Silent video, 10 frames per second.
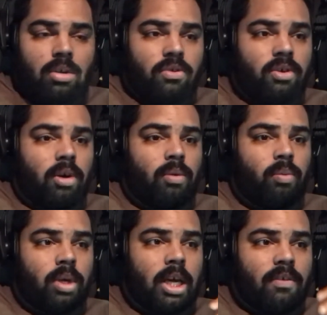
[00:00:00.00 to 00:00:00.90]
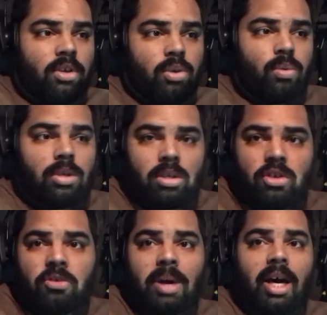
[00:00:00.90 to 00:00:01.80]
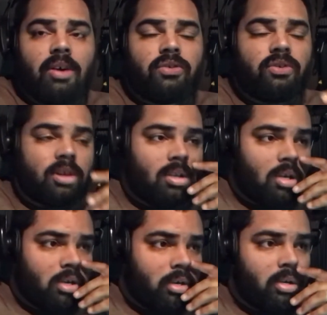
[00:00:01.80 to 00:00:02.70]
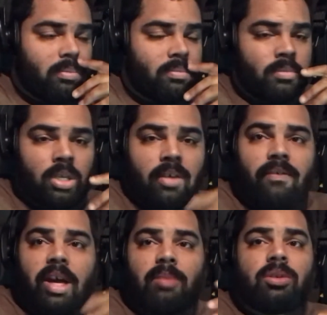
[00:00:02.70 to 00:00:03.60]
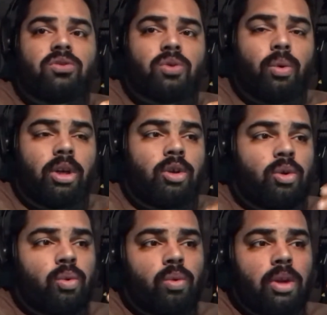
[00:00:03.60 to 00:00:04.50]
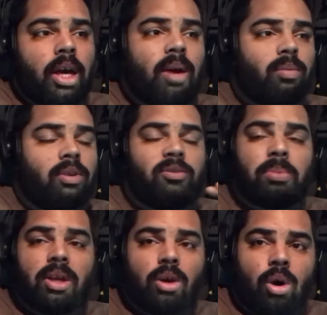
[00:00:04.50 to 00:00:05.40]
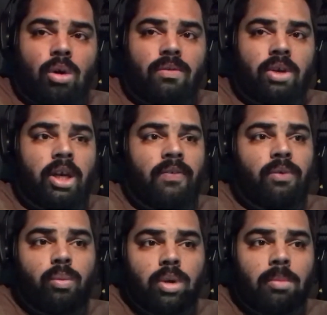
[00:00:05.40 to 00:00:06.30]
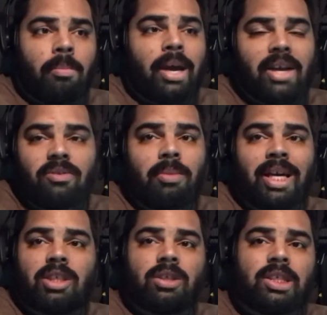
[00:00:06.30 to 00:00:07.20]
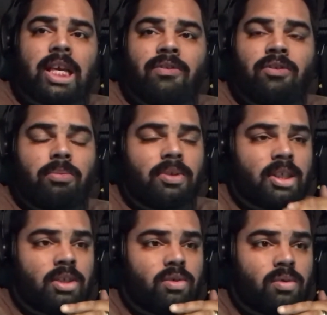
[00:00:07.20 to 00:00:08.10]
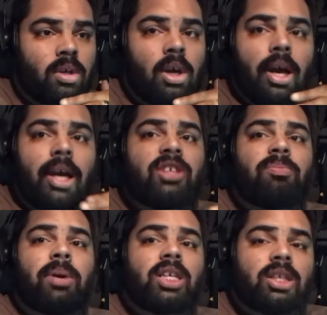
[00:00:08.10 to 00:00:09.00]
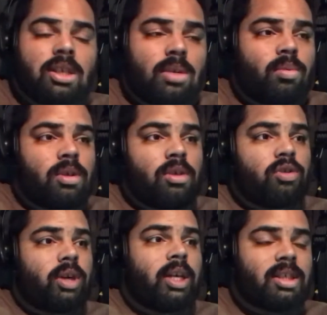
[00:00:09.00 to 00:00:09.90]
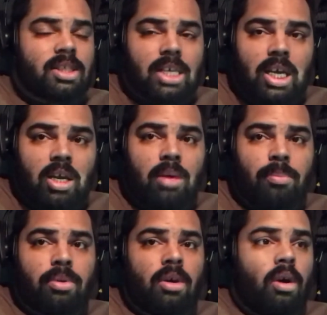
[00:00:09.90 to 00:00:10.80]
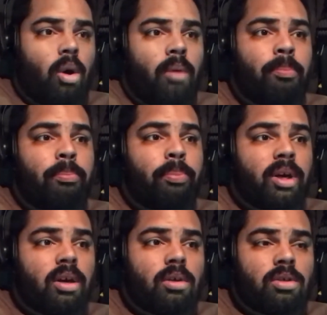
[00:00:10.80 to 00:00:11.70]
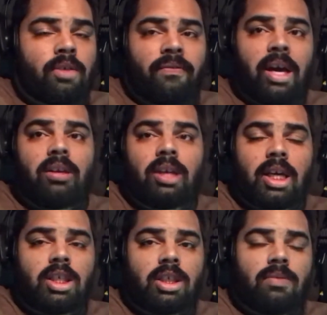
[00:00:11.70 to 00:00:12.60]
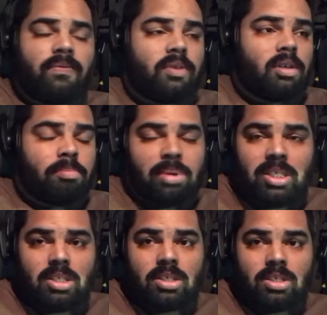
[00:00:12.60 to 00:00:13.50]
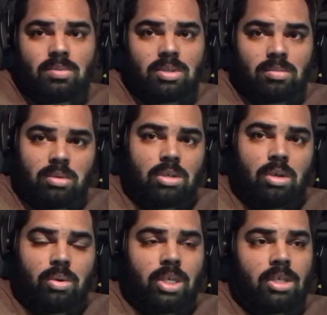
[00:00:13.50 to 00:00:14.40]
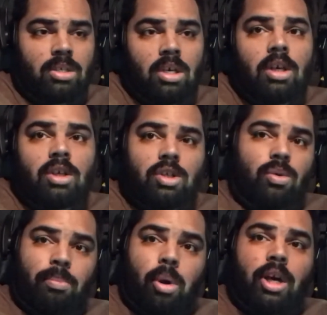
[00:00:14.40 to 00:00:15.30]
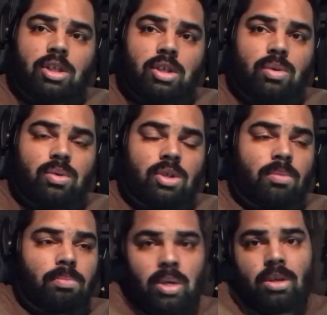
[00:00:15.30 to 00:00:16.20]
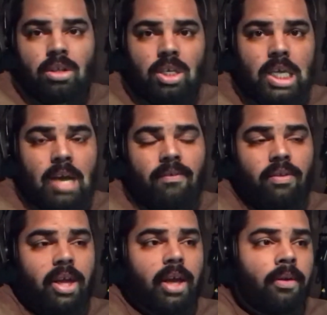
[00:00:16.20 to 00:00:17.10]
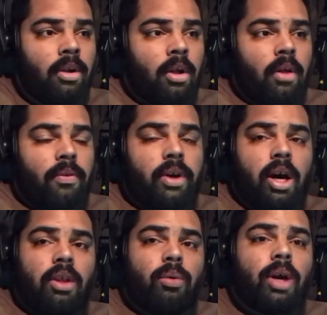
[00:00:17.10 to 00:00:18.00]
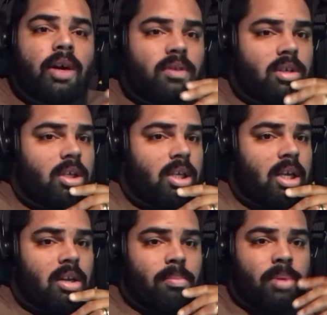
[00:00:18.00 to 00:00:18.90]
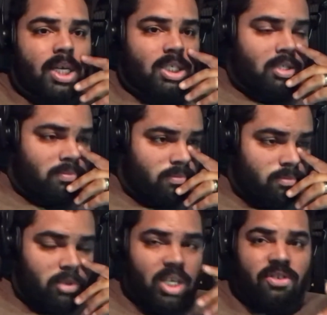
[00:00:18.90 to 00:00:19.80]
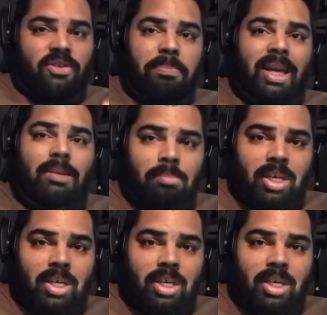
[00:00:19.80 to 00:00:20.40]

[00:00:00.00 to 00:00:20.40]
So whatever you and your spouse and family is doing, you do not want to spend over it if you want to maximize your savings potential, especially when you're trying to set up or build your foundation for your business, which I'm going to go into in part 2, so be on the lookout for that. The other way of looking at a budget is a spending